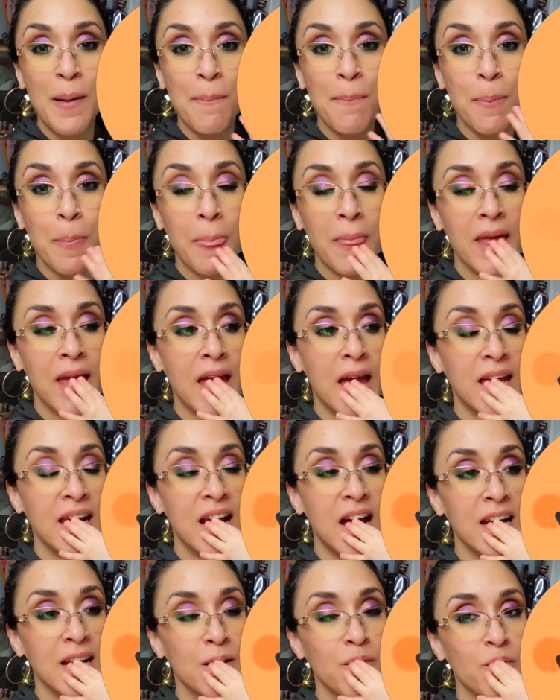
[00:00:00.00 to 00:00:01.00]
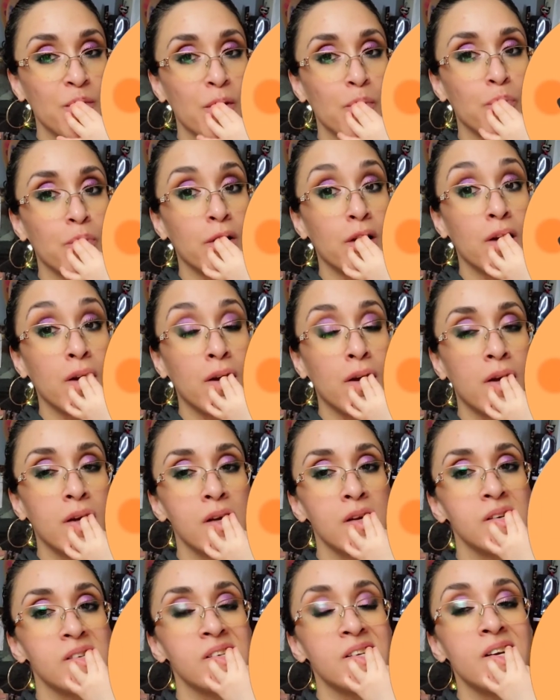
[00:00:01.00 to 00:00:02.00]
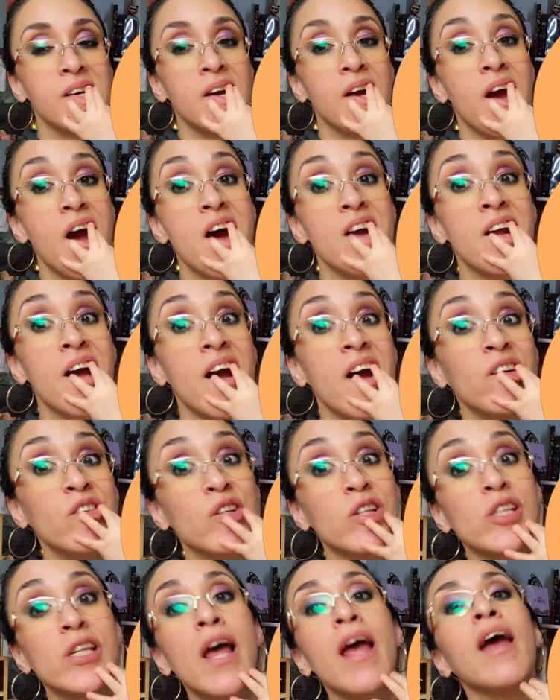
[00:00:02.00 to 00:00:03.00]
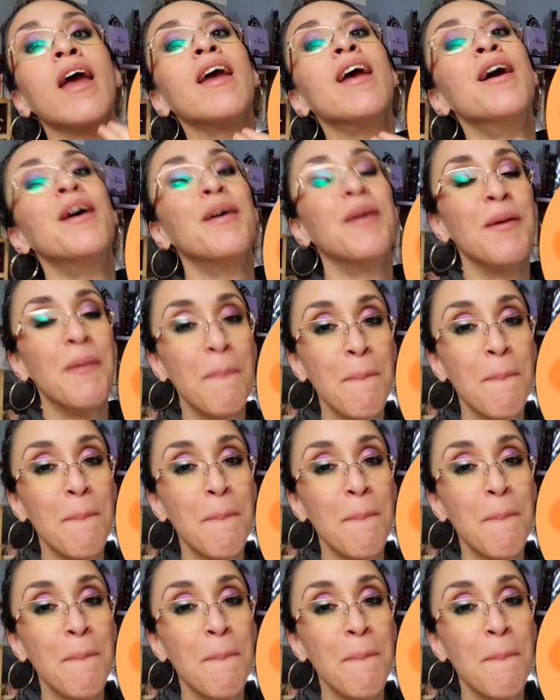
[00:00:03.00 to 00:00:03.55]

Um, and I uh, and I have to say